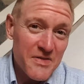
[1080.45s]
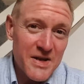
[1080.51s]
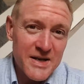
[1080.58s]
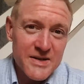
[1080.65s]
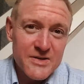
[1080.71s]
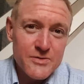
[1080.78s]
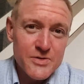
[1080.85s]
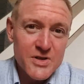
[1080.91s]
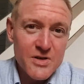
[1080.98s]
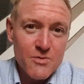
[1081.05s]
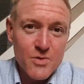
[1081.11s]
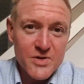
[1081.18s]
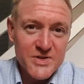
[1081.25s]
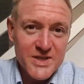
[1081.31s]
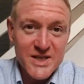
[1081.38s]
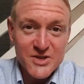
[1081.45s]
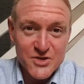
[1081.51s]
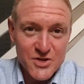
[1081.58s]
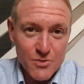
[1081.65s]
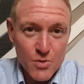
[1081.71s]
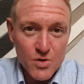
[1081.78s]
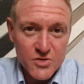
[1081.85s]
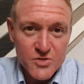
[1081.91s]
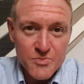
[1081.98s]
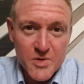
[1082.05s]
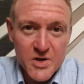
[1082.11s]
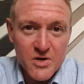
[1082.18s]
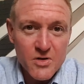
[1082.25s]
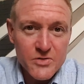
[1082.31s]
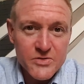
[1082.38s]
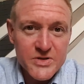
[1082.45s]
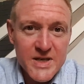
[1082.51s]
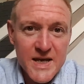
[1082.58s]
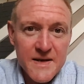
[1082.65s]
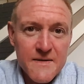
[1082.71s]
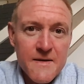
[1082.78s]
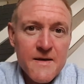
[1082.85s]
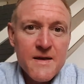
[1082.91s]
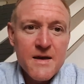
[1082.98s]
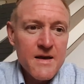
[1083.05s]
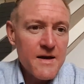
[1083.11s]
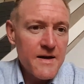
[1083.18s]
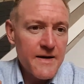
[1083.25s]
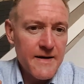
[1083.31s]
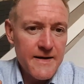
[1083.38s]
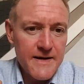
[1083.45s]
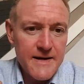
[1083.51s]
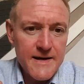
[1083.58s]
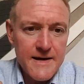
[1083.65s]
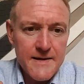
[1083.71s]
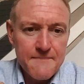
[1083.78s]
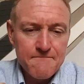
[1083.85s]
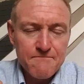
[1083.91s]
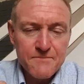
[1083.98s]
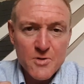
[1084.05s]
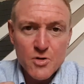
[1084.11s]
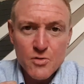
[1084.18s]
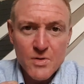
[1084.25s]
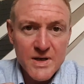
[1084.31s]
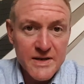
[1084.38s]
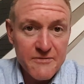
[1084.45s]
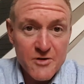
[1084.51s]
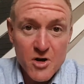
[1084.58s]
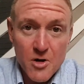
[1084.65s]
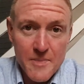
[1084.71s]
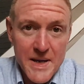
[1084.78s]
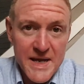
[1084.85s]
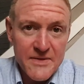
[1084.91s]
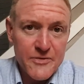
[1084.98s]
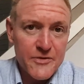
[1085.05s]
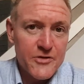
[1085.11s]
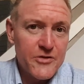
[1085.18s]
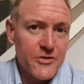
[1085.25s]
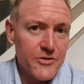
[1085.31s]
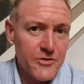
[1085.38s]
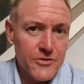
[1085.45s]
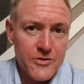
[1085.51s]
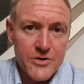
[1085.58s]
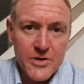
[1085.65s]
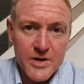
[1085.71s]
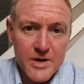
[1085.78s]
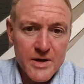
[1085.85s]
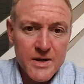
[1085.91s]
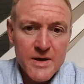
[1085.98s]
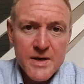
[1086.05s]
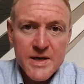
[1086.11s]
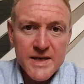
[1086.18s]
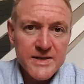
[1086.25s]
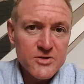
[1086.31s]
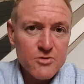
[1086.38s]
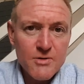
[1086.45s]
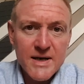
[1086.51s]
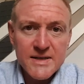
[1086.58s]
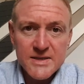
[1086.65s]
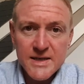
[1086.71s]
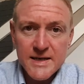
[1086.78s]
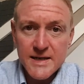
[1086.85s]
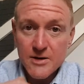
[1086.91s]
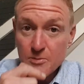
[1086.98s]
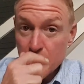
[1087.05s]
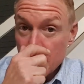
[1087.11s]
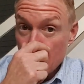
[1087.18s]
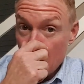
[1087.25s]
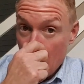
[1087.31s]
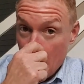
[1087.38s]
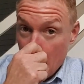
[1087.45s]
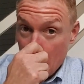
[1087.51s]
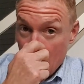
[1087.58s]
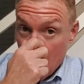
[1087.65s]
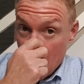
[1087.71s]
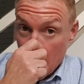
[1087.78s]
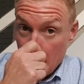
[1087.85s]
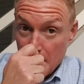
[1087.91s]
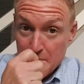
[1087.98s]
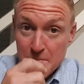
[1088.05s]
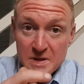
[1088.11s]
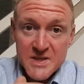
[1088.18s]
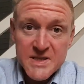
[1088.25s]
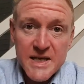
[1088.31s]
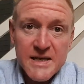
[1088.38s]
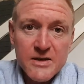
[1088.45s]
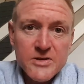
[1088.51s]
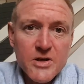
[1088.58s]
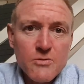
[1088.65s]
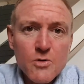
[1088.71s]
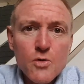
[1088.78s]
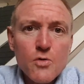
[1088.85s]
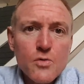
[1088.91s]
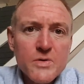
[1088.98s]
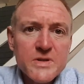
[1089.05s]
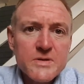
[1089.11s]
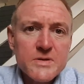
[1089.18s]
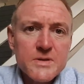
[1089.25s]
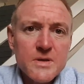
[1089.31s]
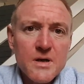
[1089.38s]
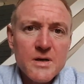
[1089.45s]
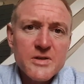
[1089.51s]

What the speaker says: thank you to the ones that actually watch my content, who leave comments and interact a little bit. I must say I don't always